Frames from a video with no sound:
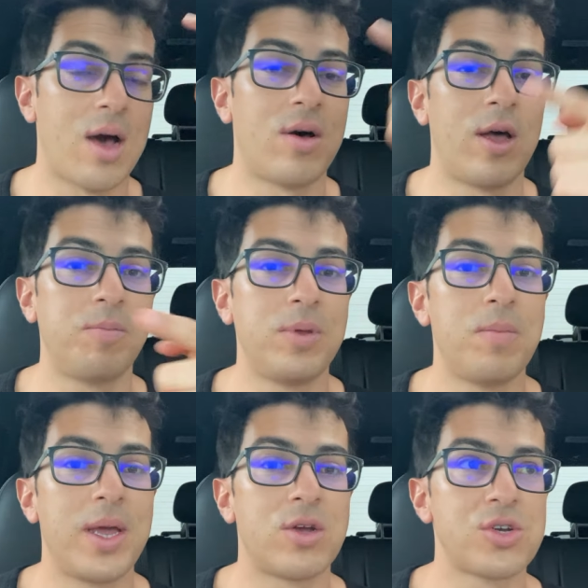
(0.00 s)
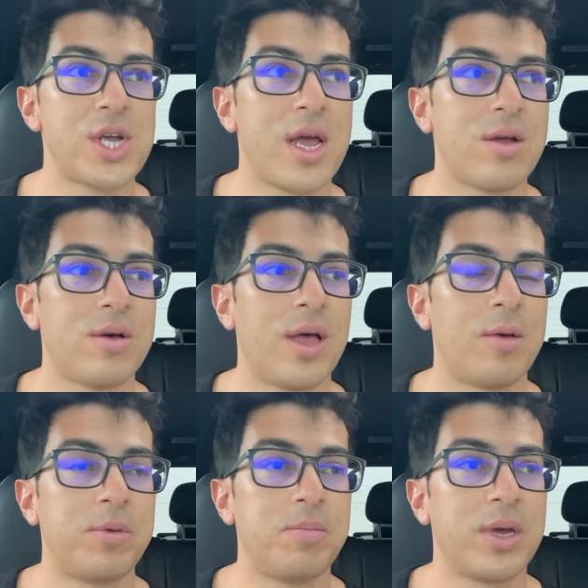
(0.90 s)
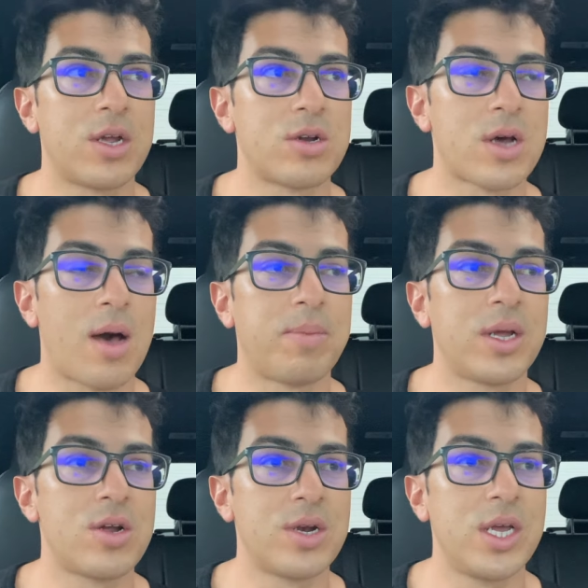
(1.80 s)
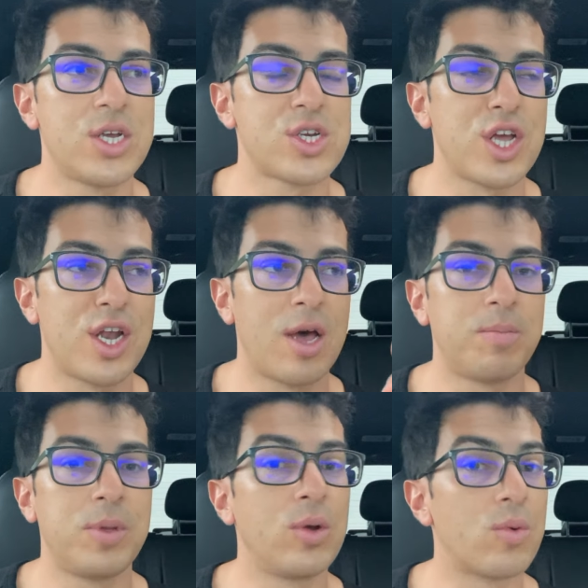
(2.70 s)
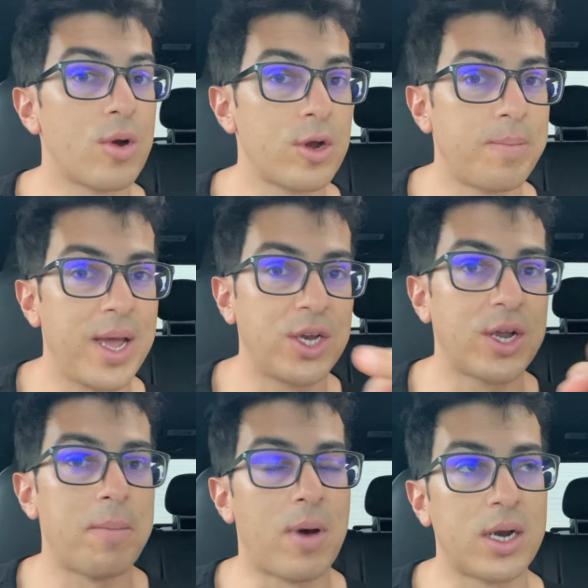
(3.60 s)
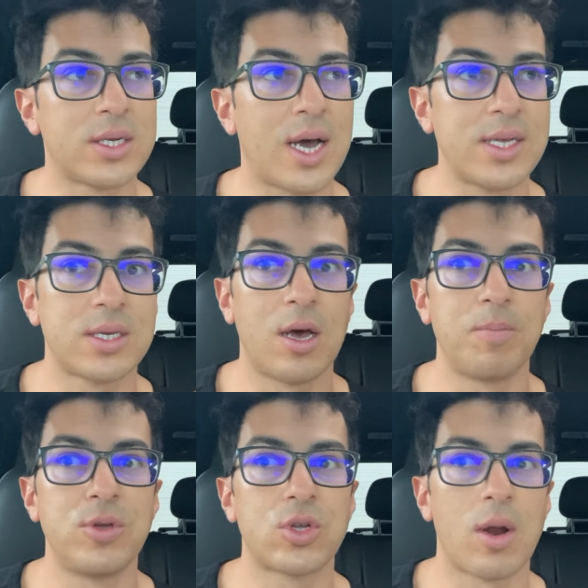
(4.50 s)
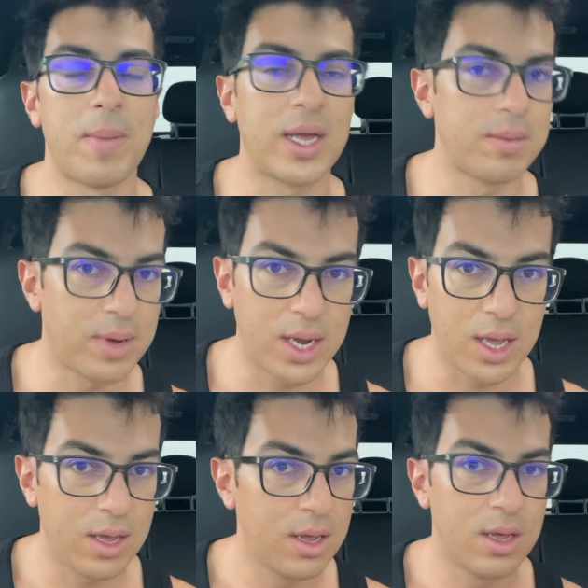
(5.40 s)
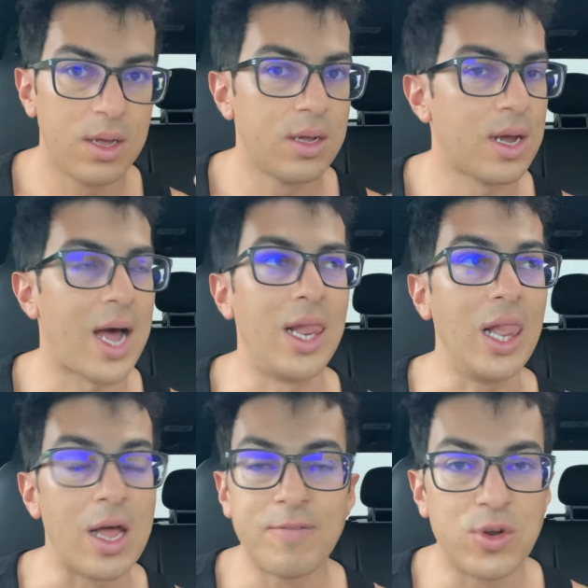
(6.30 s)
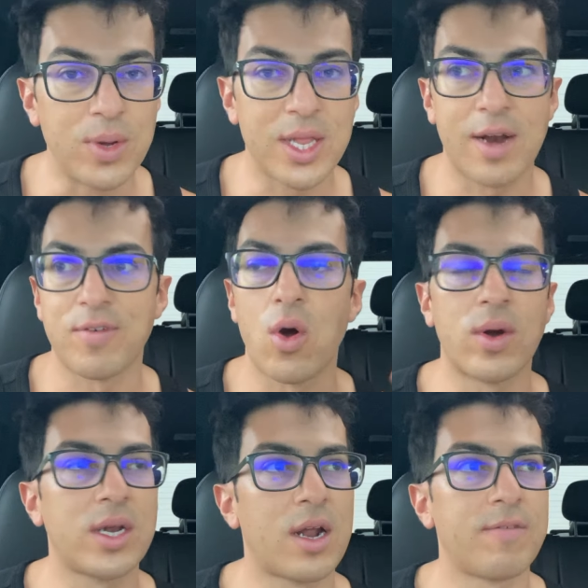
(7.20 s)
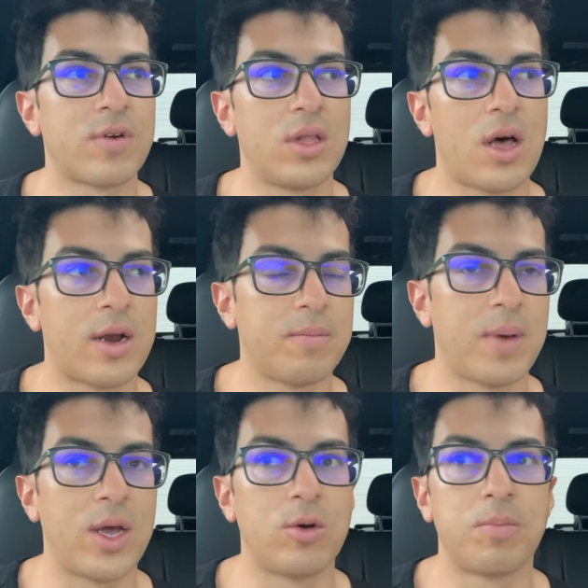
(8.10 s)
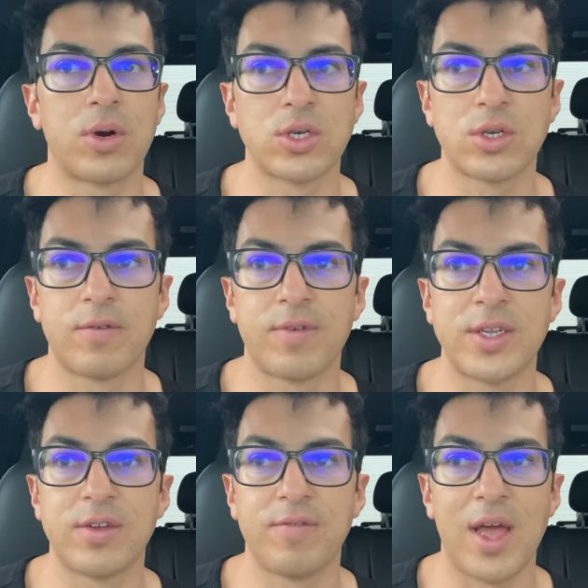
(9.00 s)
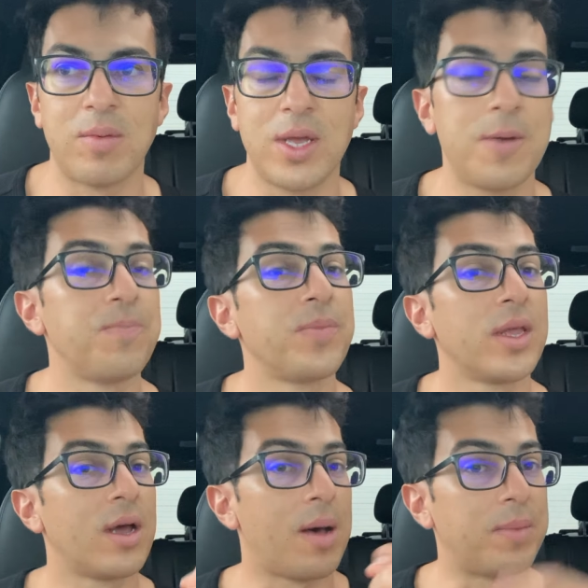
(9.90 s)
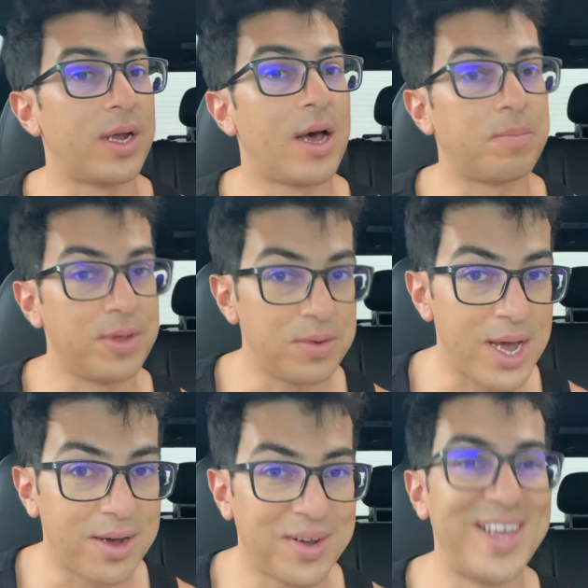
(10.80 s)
I'll help you make your channel, help you pick your topic, your niche, and help you grow your page, get monetized, help you start making money. I love doing that. I've already done it for a lot of my own personal friends and family. I'm going to help you now.